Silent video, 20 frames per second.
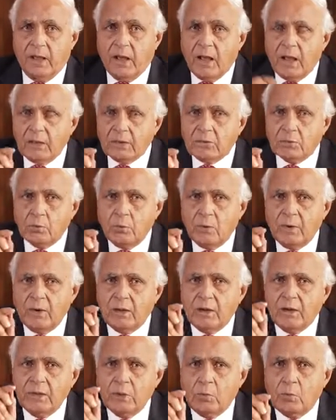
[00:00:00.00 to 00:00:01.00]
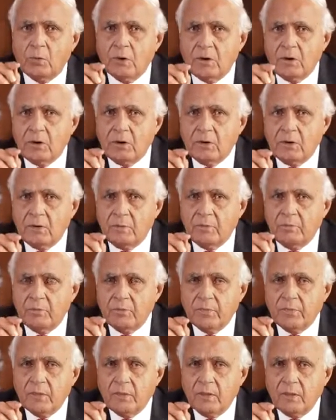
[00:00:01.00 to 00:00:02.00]
Elsewhere in the world,
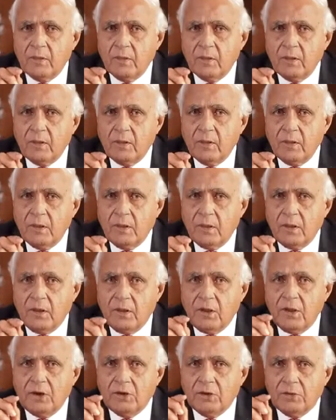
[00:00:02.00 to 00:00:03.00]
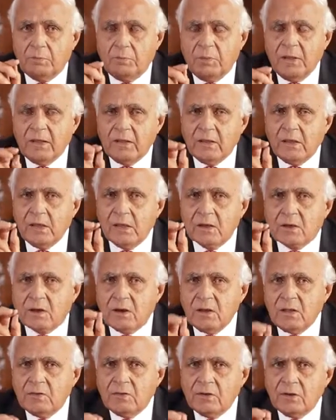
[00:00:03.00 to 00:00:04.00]
it is being
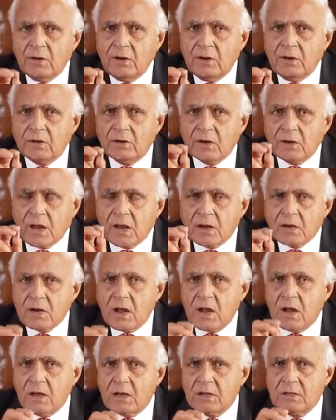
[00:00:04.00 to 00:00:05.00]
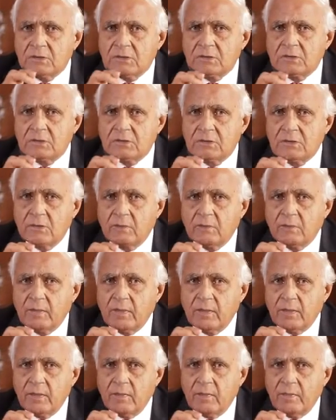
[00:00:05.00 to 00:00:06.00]
increasingly recognized
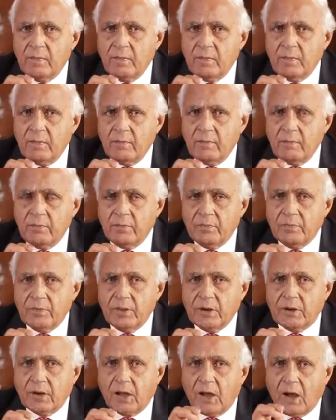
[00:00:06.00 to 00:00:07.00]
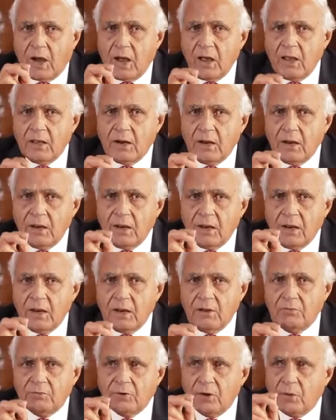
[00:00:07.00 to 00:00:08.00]
that higher
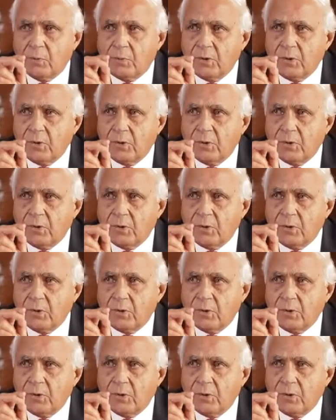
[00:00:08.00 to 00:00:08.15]
individual